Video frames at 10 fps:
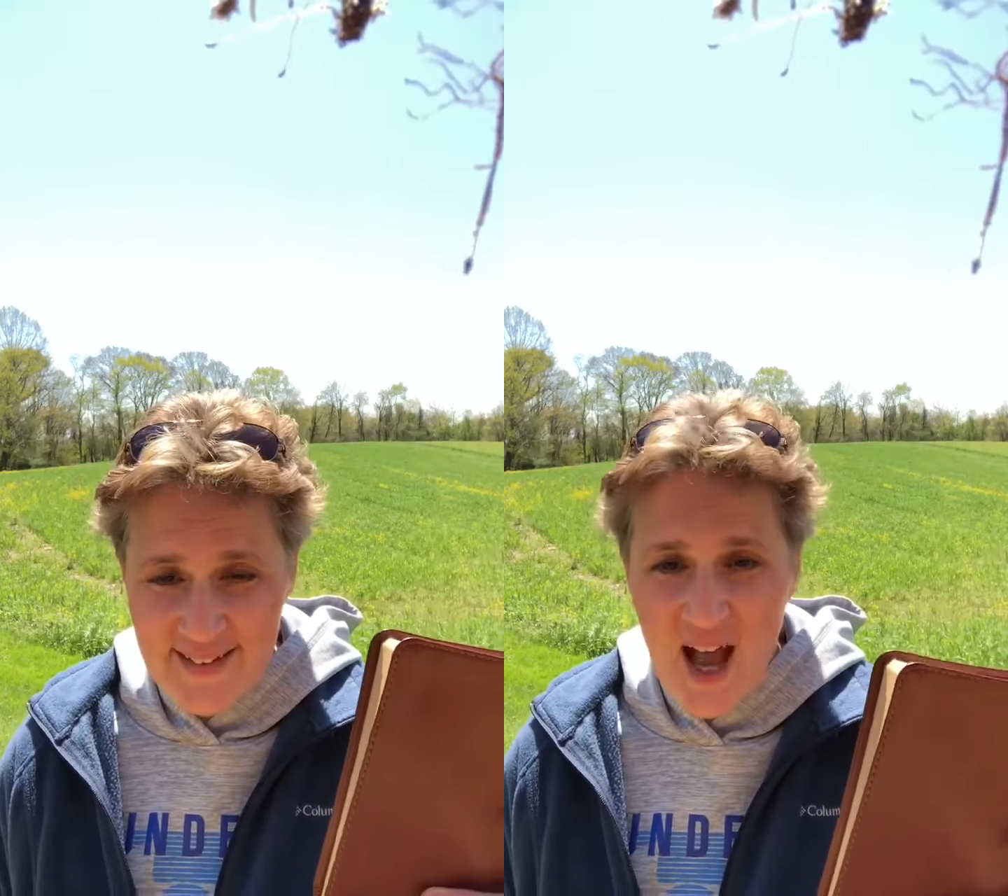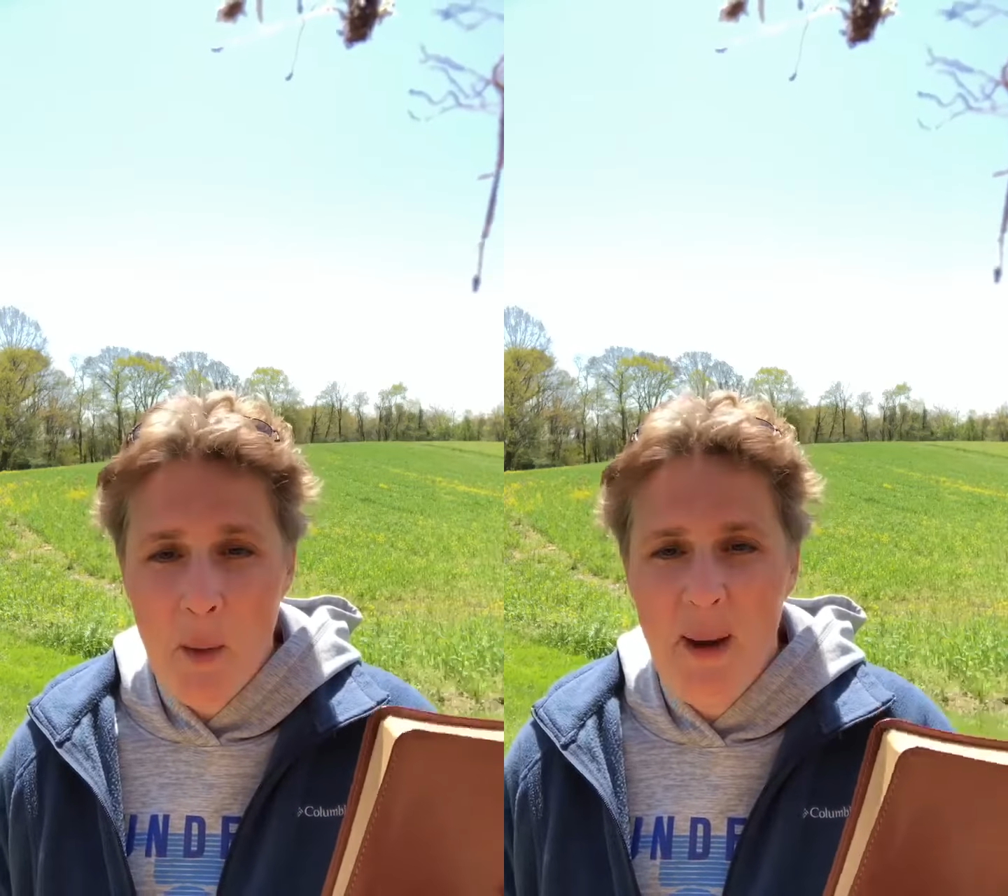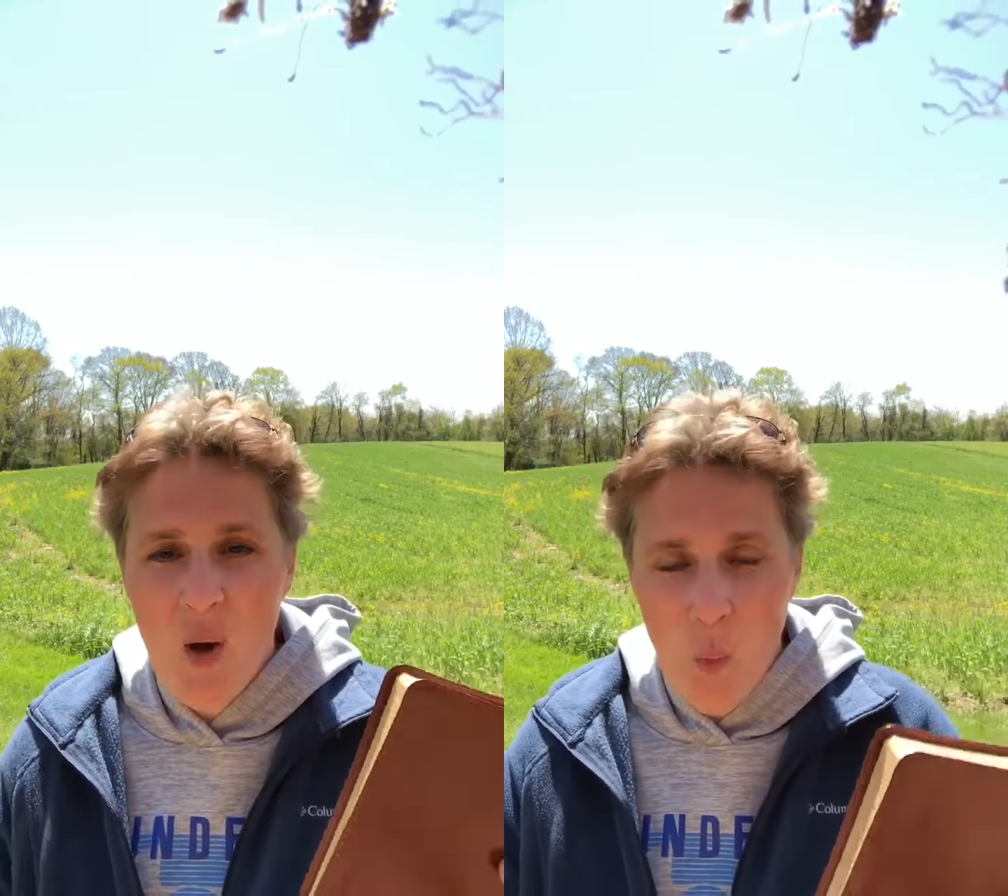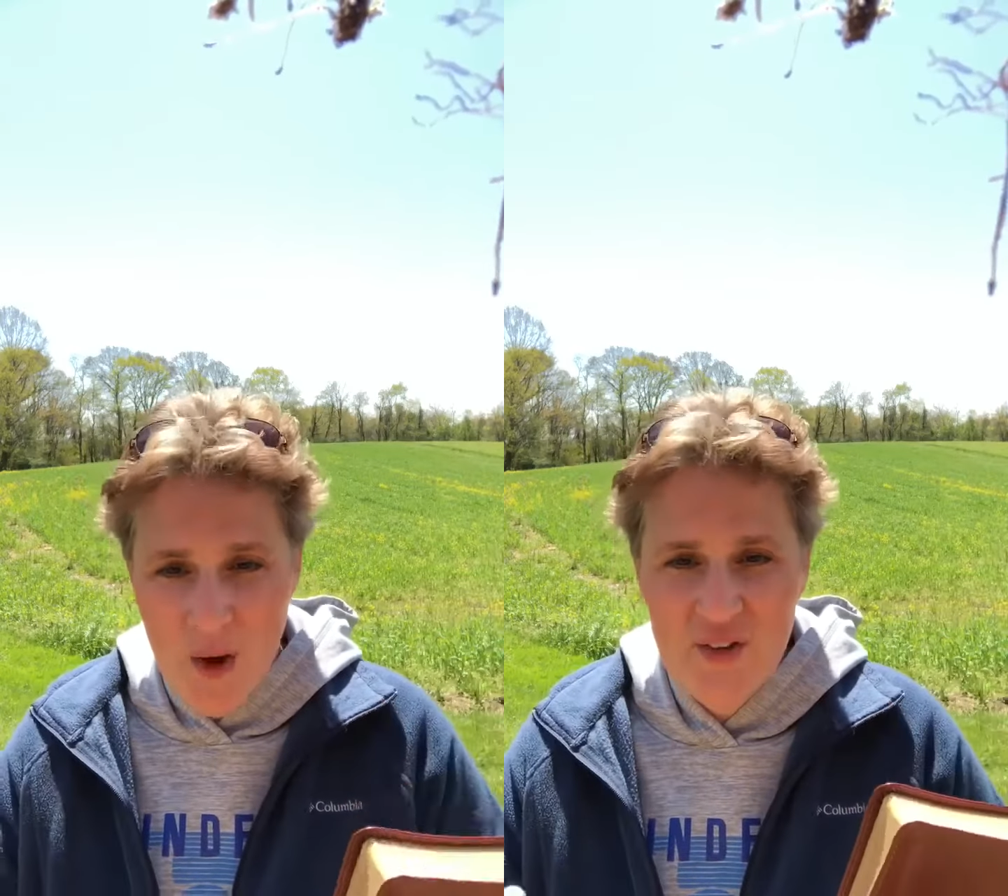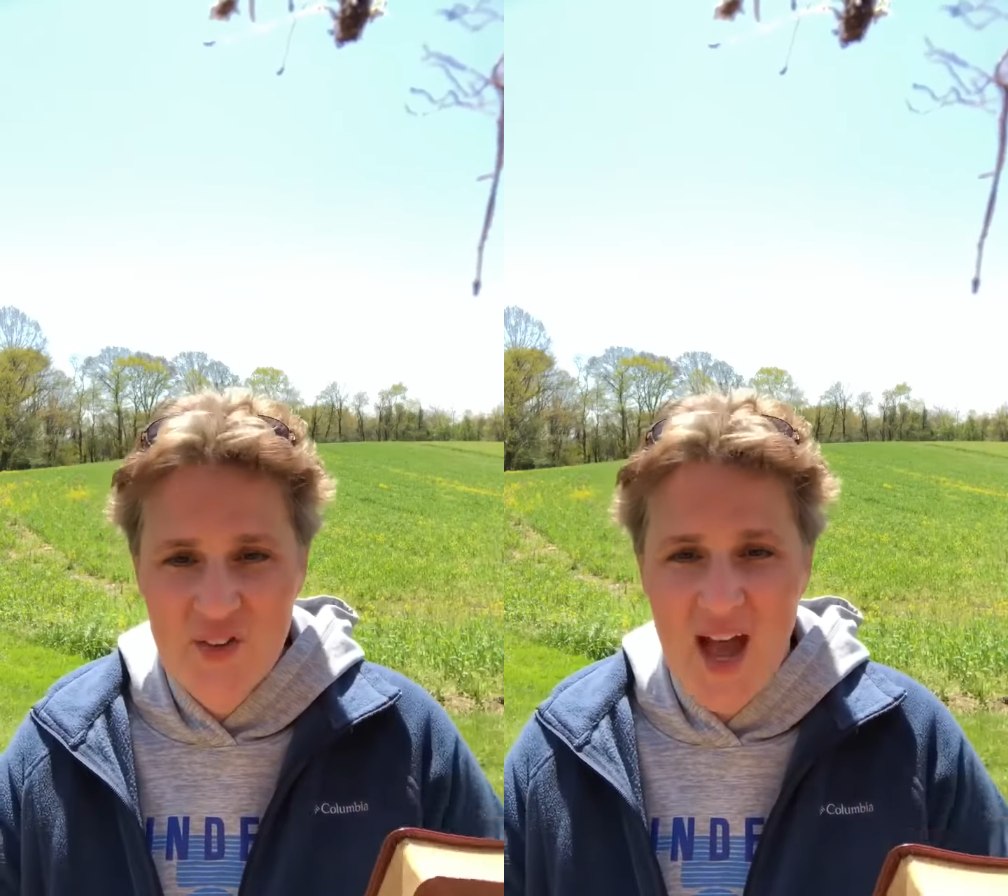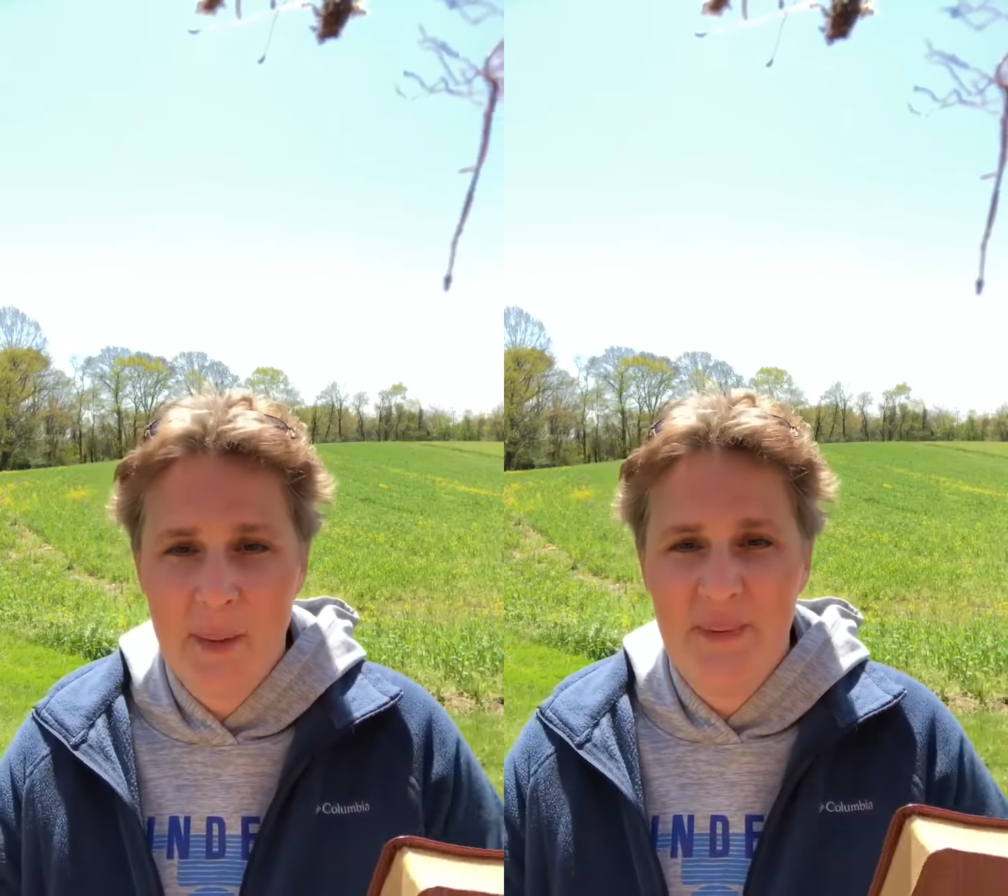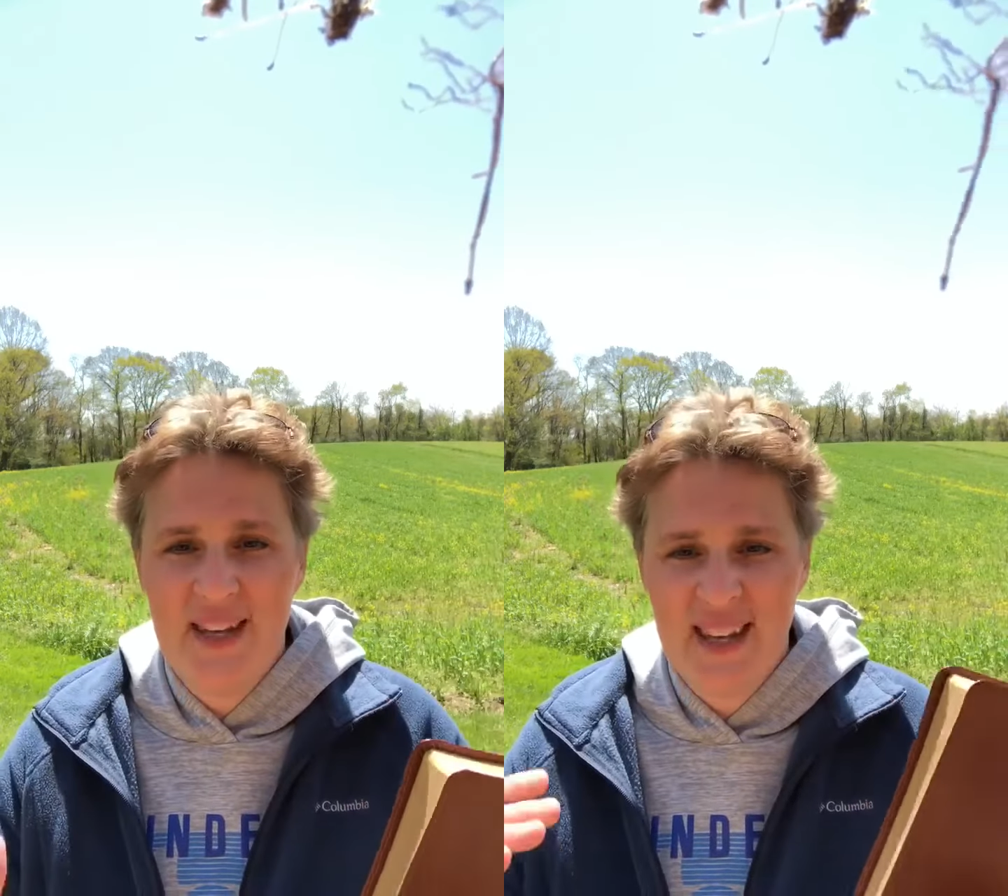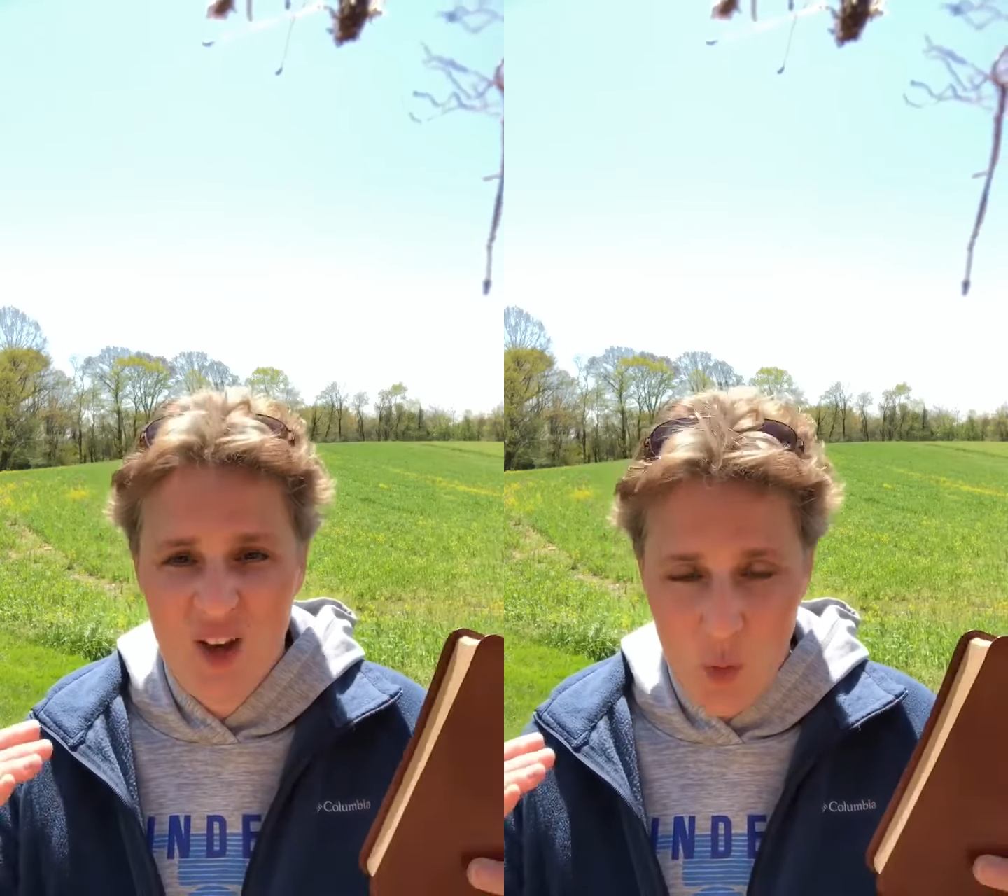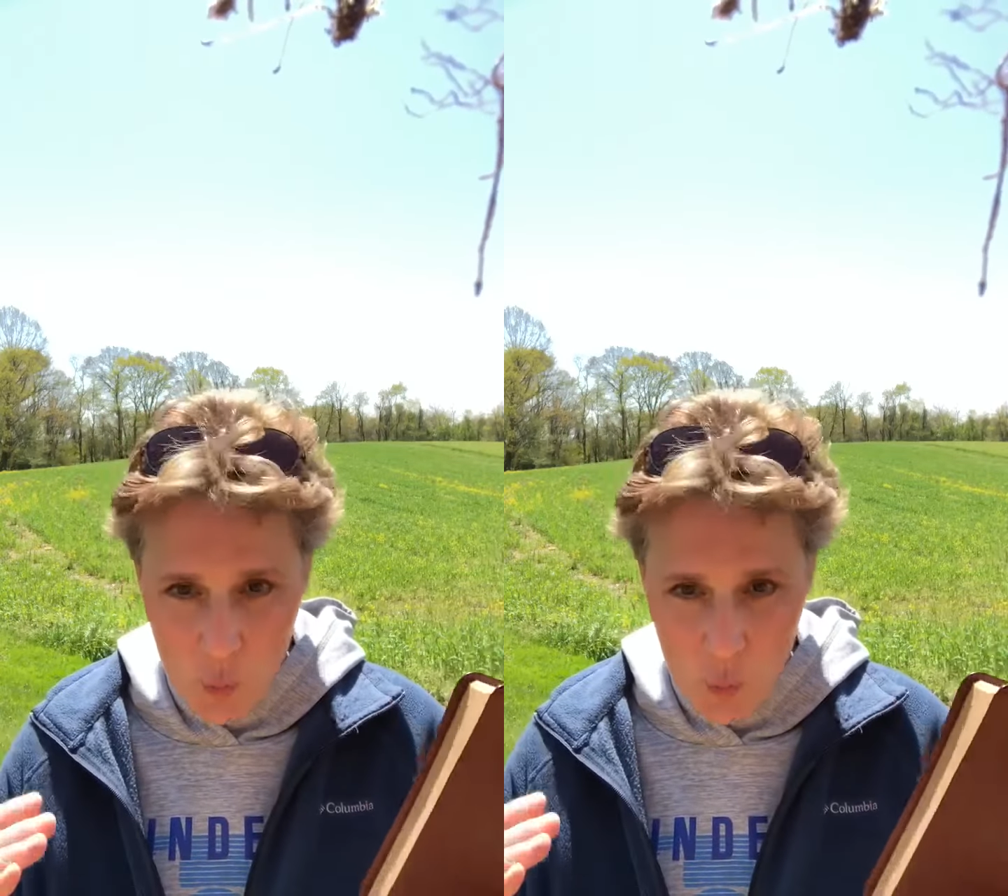about what is happening